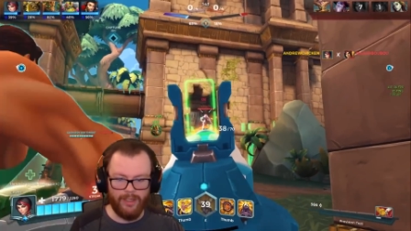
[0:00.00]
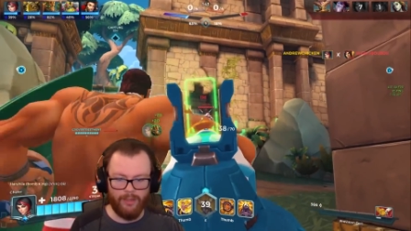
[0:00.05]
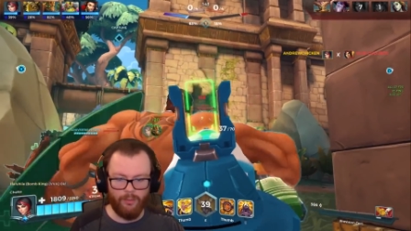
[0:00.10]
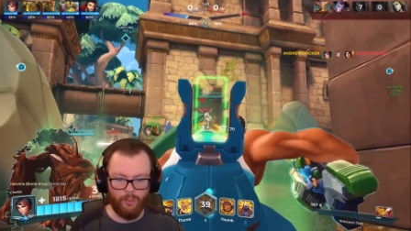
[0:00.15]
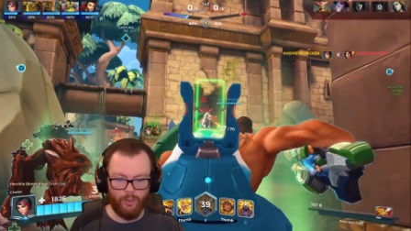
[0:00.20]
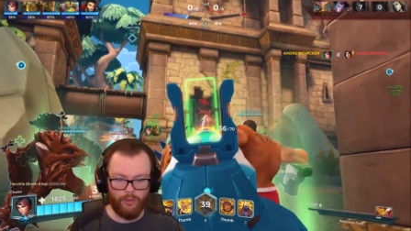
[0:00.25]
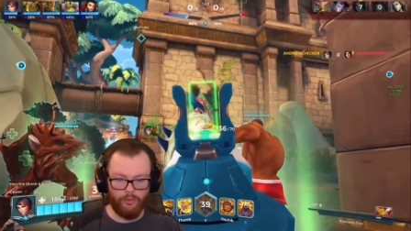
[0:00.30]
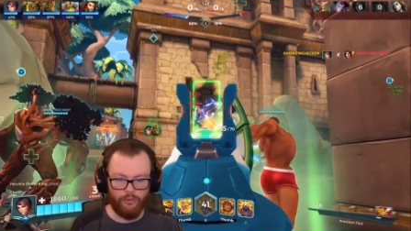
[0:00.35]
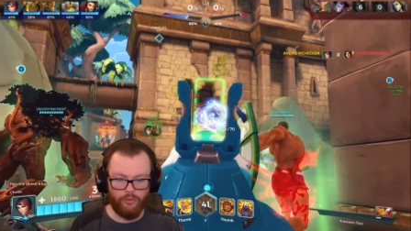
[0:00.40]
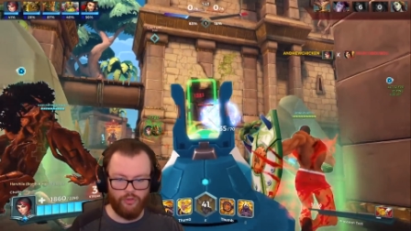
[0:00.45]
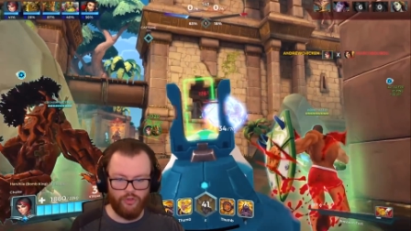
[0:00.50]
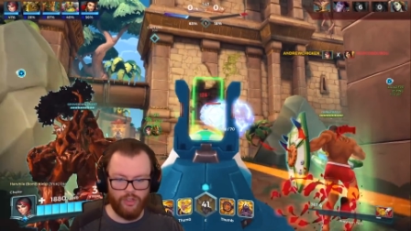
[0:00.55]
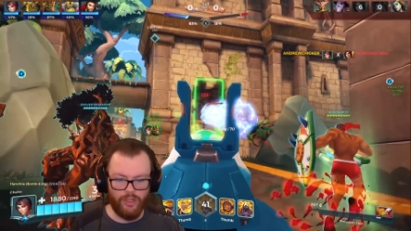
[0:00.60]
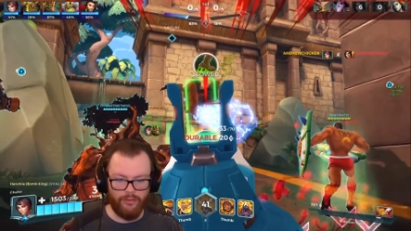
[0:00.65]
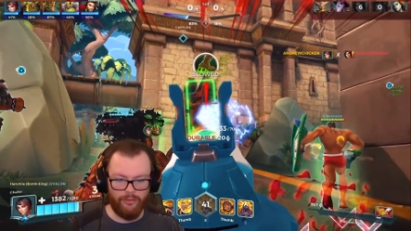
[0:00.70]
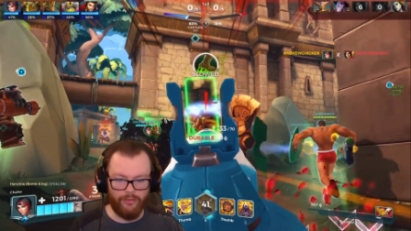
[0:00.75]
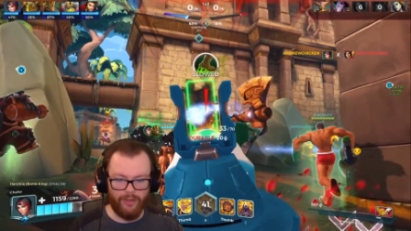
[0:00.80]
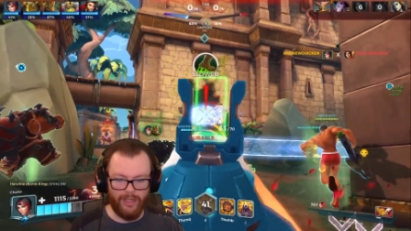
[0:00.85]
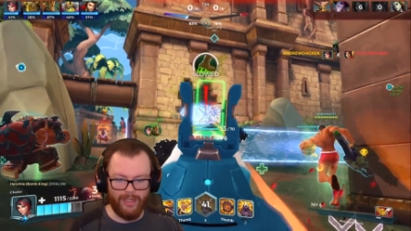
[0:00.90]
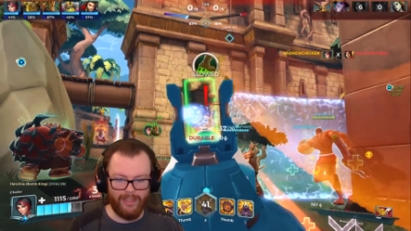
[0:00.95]
It works
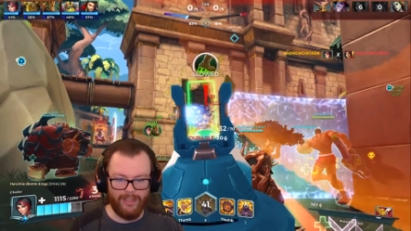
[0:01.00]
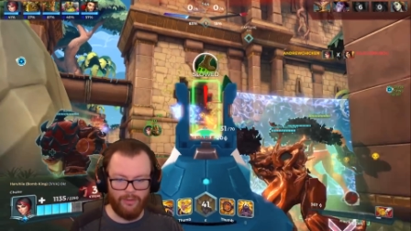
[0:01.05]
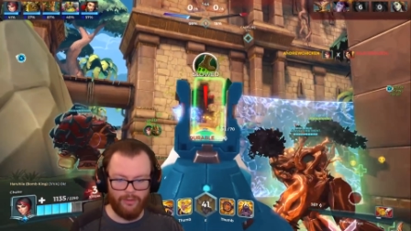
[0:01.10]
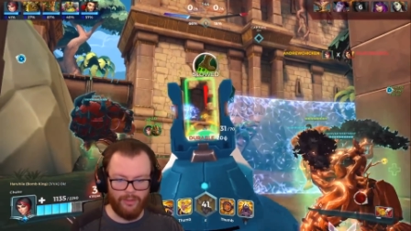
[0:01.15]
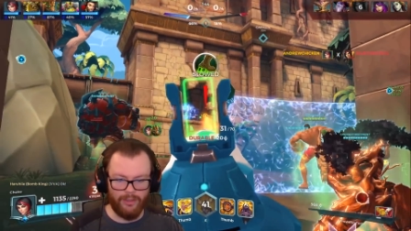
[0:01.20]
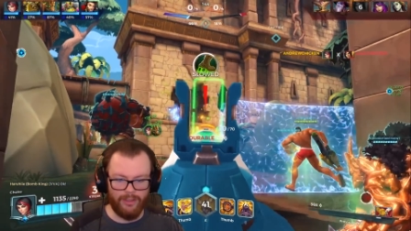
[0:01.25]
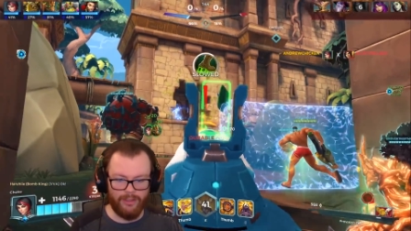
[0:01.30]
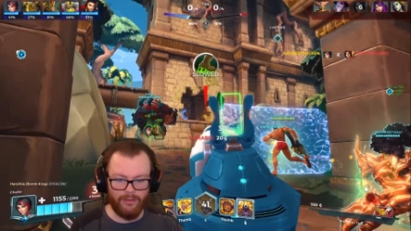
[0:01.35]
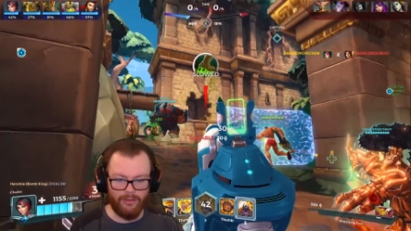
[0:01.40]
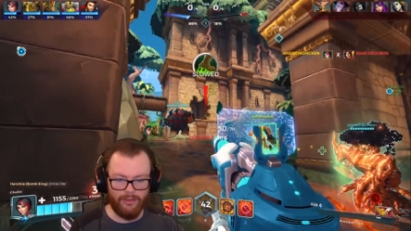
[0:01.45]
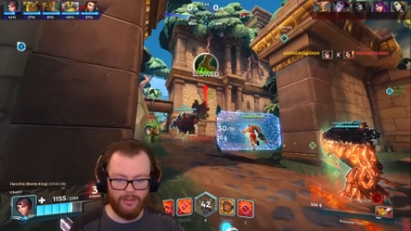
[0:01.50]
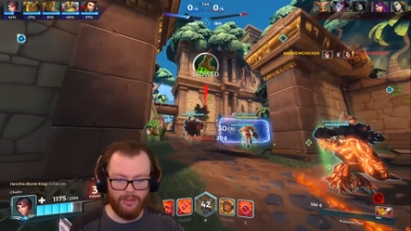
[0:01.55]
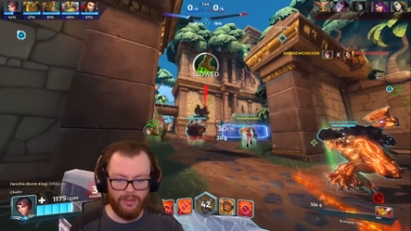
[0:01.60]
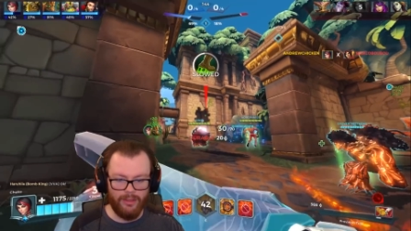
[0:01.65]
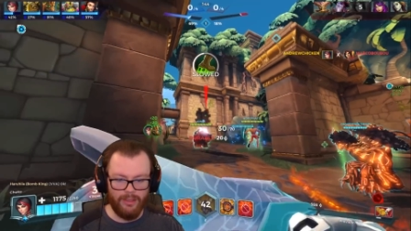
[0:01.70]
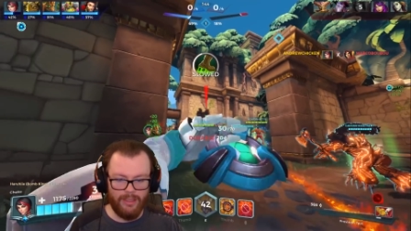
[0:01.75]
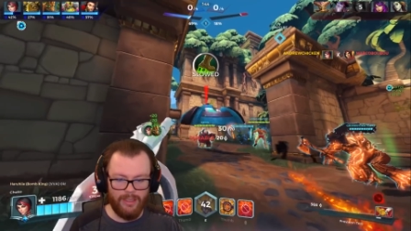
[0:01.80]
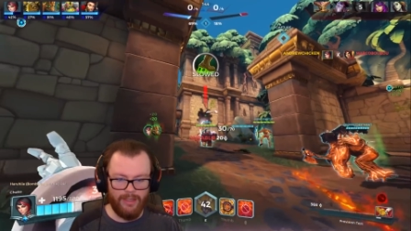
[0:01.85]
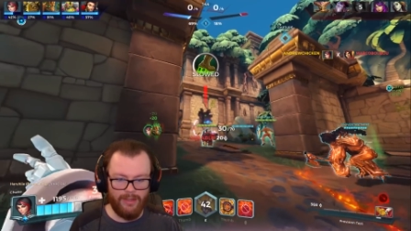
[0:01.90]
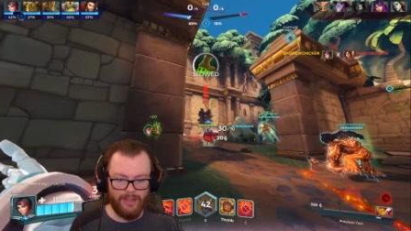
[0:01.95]
just like kill to heal
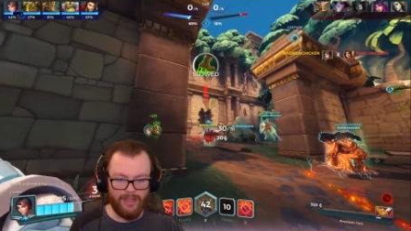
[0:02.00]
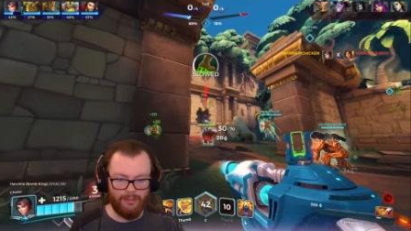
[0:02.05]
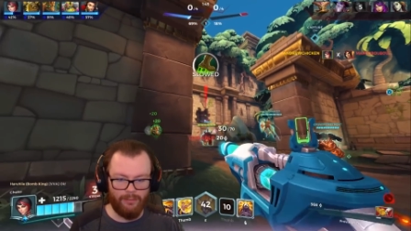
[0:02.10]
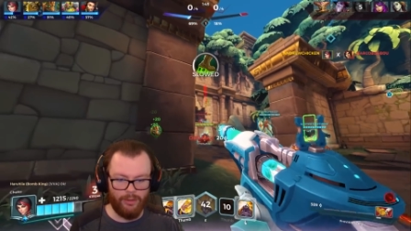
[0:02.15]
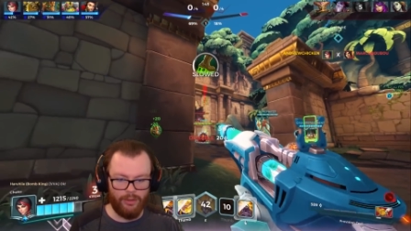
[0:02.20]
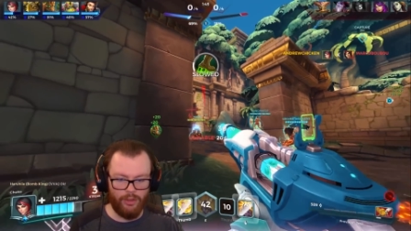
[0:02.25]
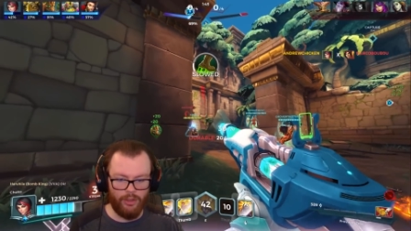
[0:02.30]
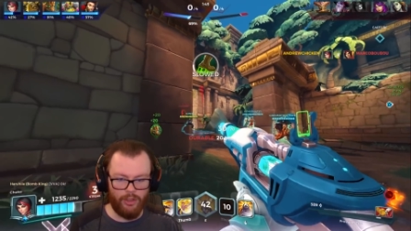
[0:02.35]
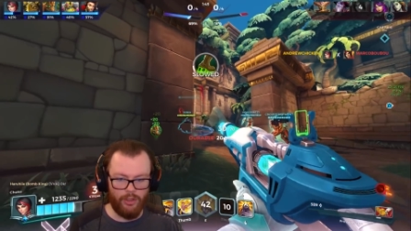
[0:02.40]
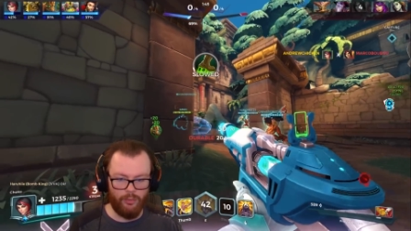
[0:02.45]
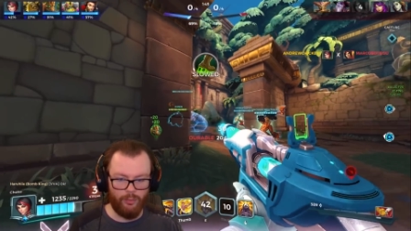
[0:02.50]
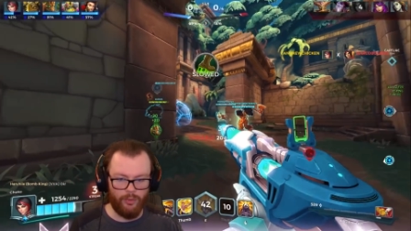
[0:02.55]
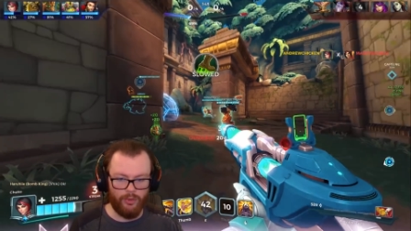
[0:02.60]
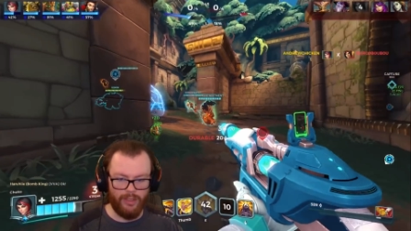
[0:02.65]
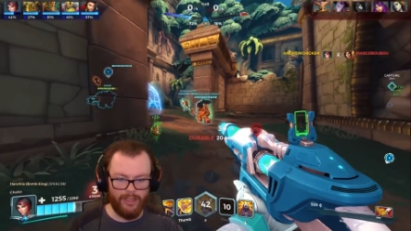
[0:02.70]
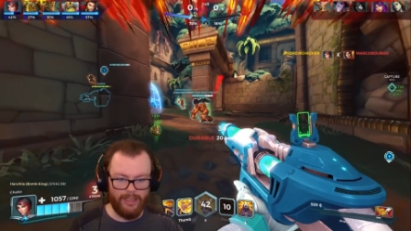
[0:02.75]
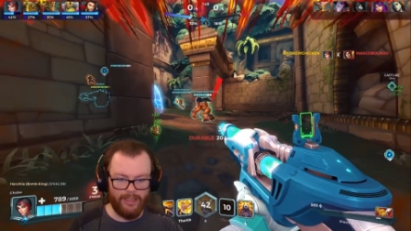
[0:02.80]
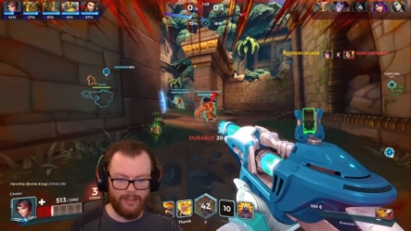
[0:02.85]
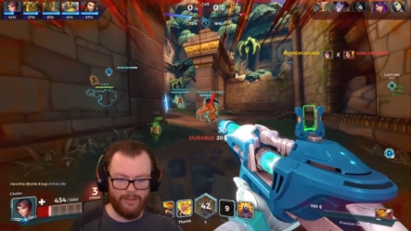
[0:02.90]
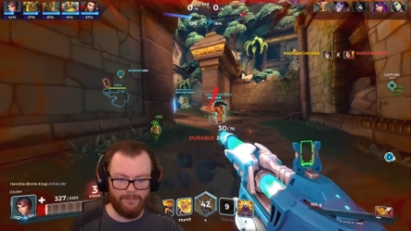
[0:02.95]
in that regard, We're
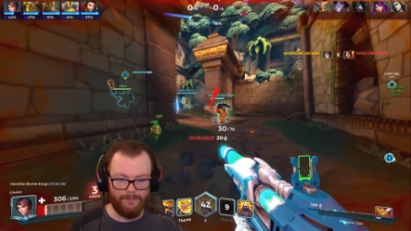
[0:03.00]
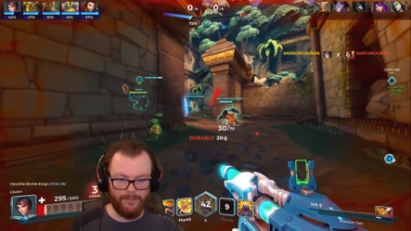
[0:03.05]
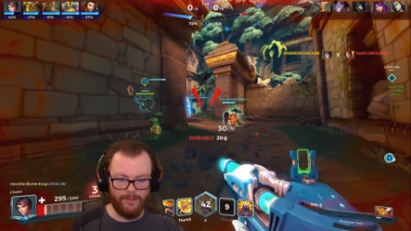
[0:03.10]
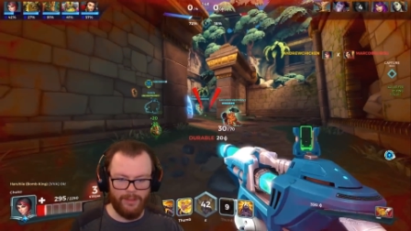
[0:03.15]
like,